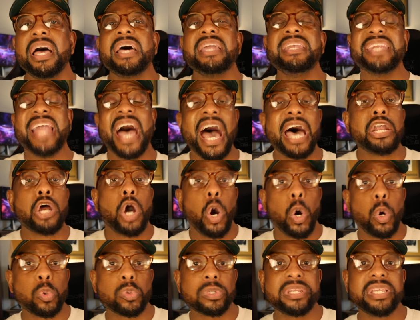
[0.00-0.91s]
not
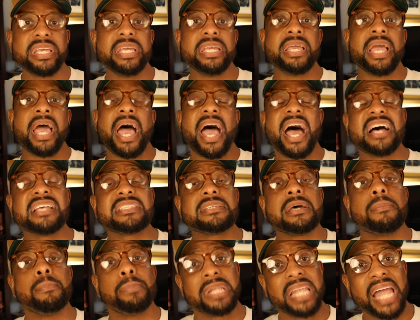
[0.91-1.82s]
only as
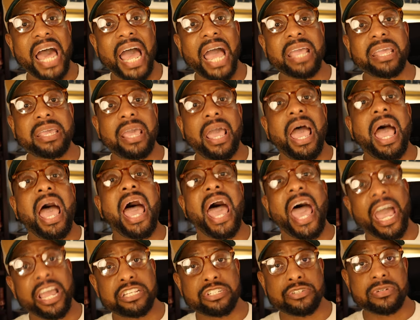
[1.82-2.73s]
a Black
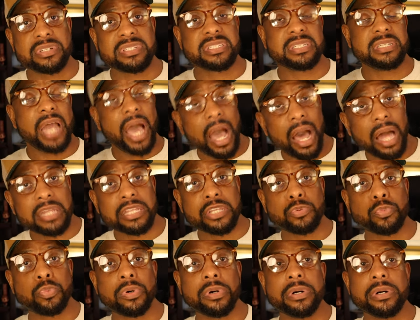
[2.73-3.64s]
actress in
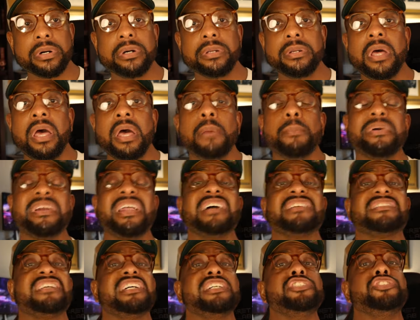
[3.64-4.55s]
Hollywood, but
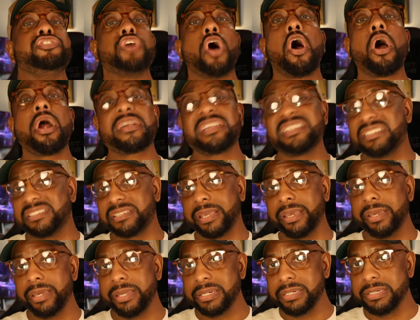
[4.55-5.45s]
as a
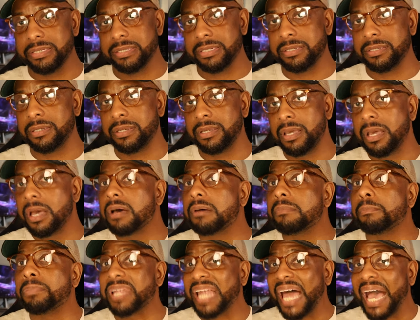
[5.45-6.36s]
dark-skinned
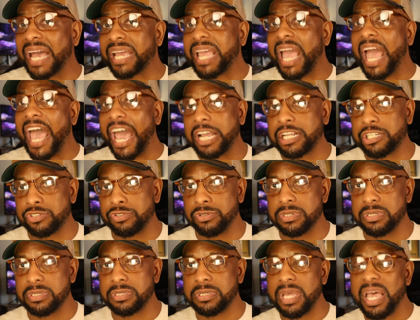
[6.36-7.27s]
Black
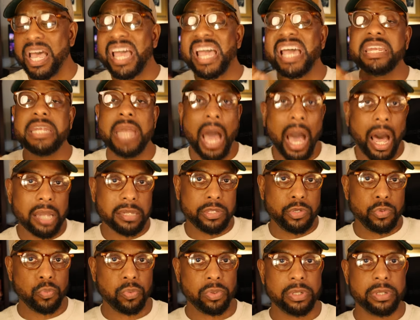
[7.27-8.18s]
actress in
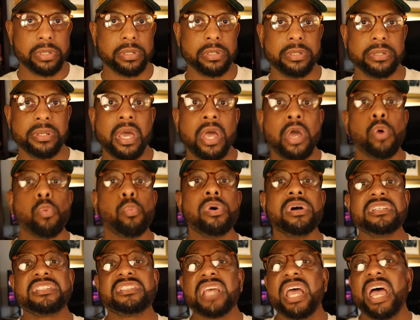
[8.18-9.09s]
Hollywood,
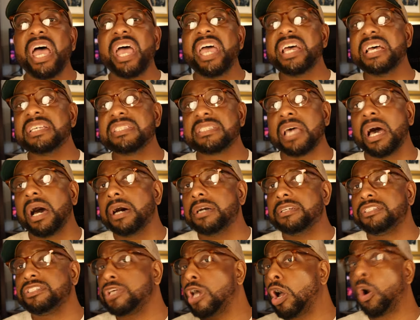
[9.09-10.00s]
which is
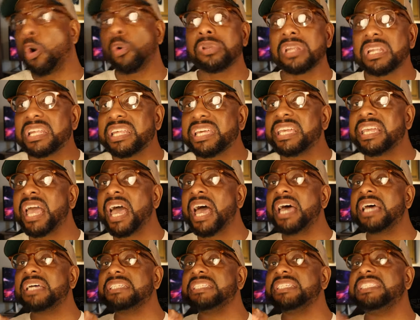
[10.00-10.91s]
a totally
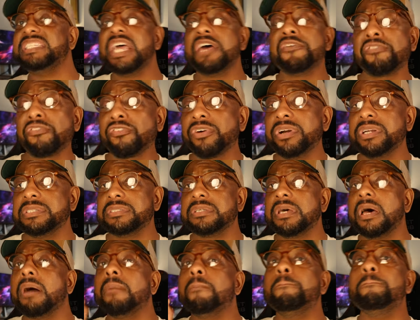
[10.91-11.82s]
different
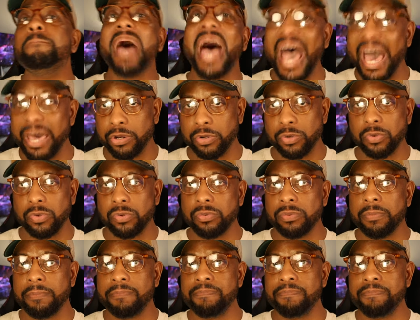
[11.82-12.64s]
battle.